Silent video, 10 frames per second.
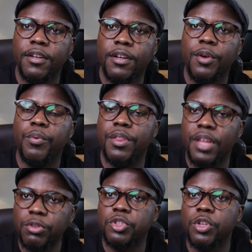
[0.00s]

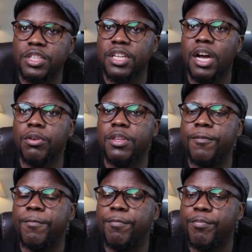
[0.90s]
without sorting out the
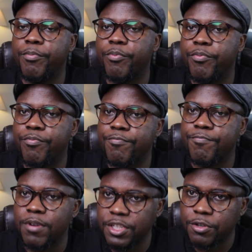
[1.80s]

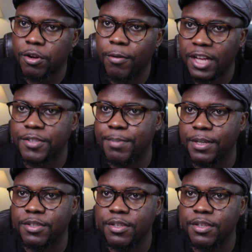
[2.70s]
political aspect,